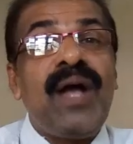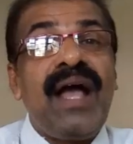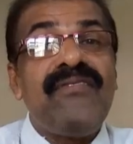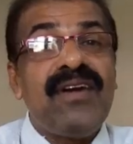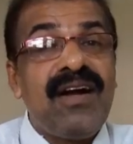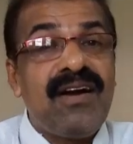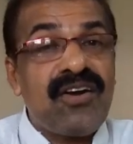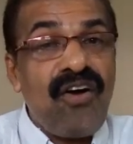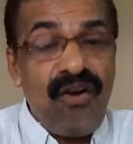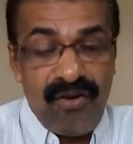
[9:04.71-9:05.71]
you have
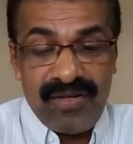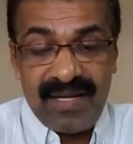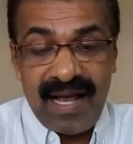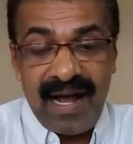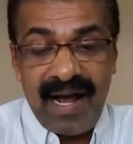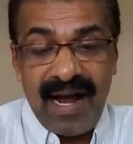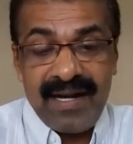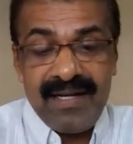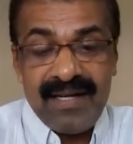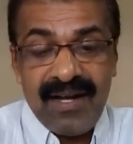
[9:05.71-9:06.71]
grown
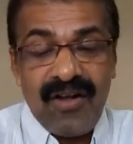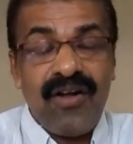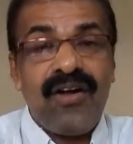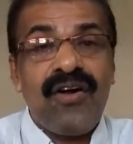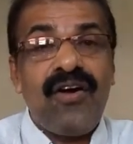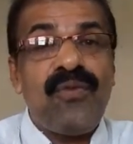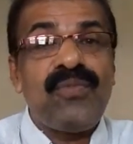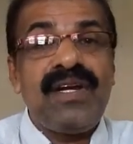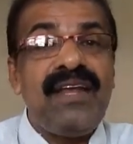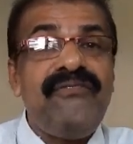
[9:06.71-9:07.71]

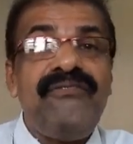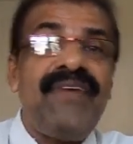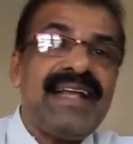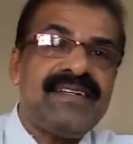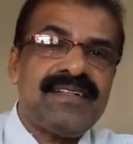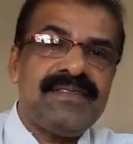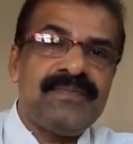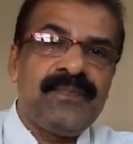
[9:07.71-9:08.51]
uncommonly fat.